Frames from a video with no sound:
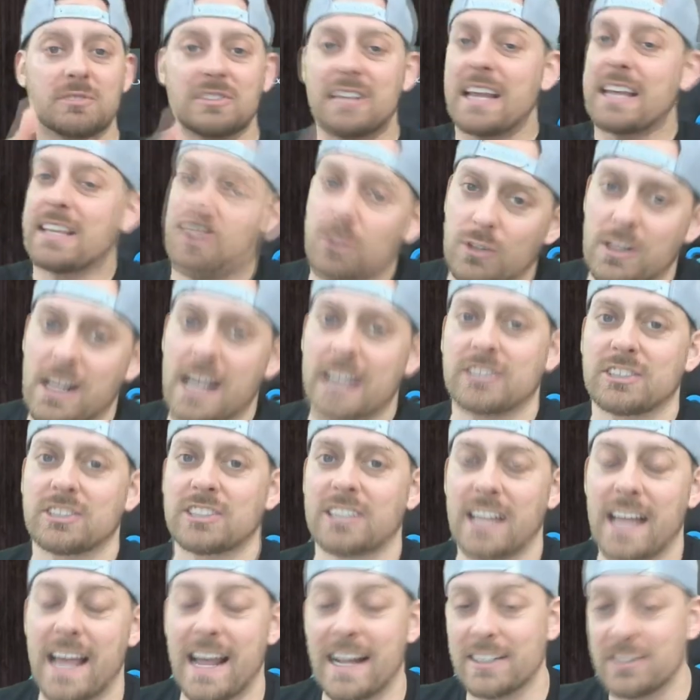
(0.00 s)
Thank you, Clash of
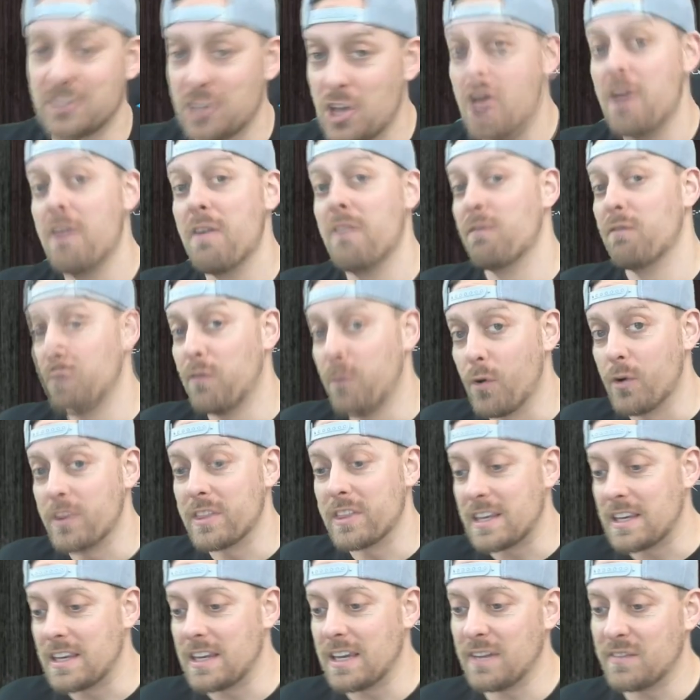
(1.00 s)
Clans, or the
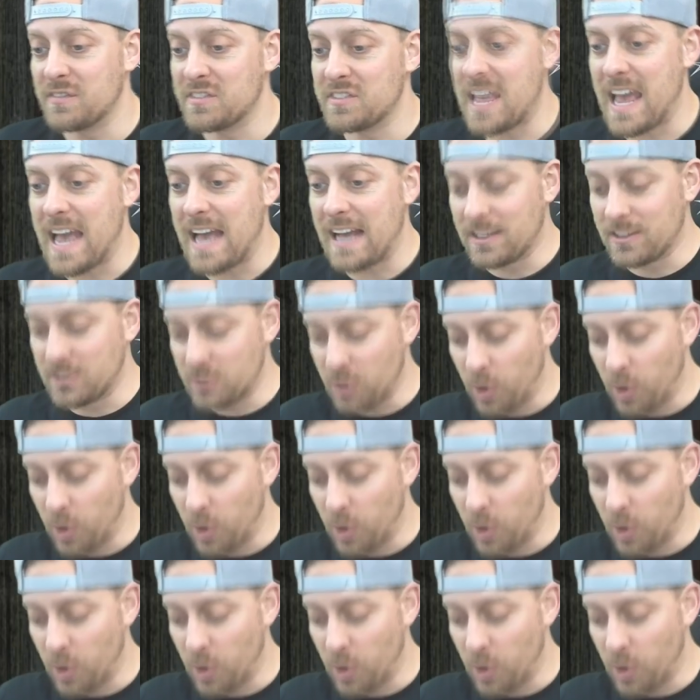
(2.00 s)
gift as